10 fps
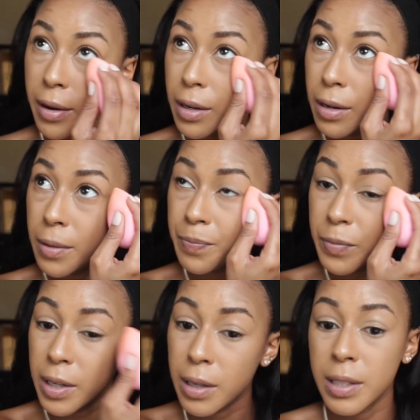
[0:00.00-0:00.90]
And you know,
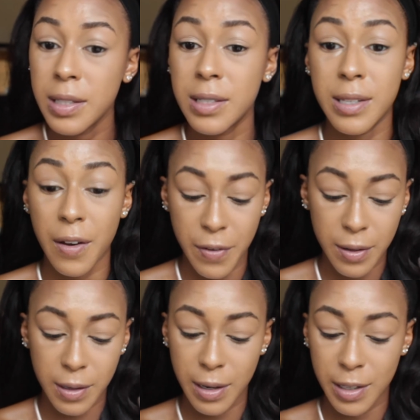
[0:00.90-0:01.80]
this is
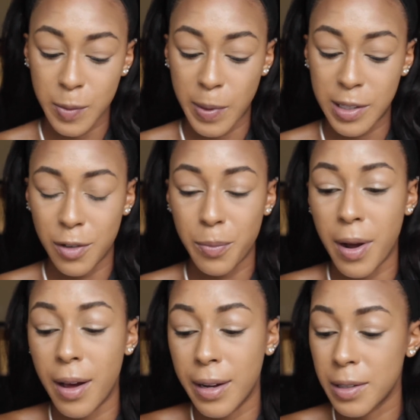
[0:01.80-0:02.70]
definitely an
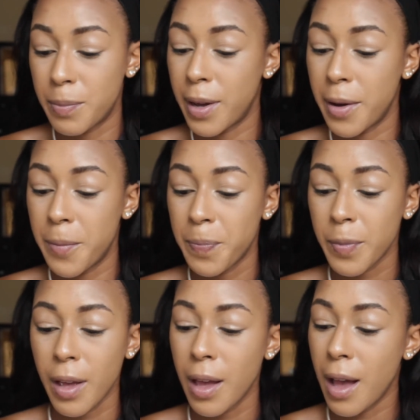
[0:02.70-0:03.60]
expensive product, but
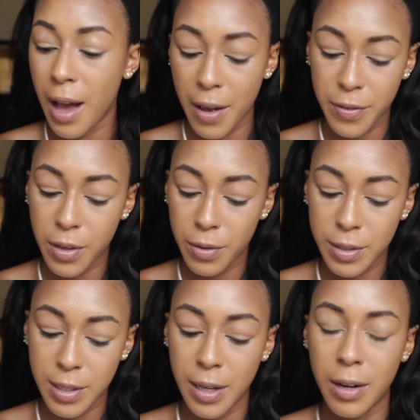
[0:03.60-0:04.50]
I've
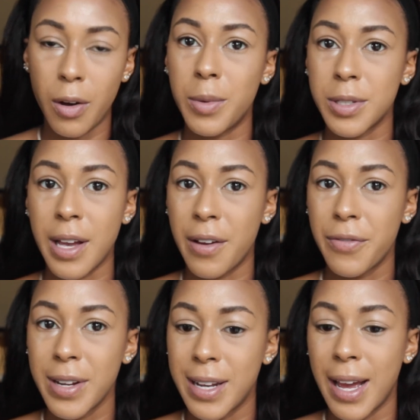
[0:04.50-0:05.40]
used it almost
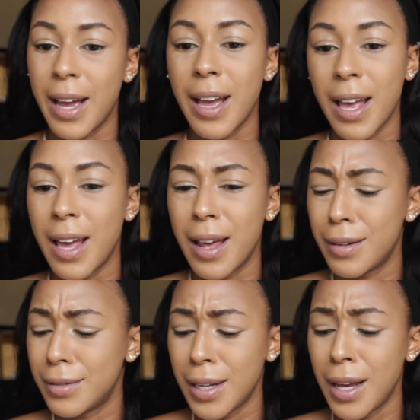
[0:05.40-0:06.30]
every day
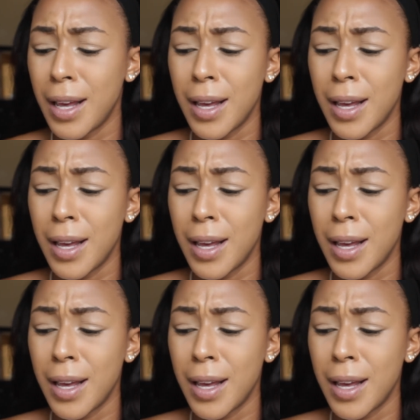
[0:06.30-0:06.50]
and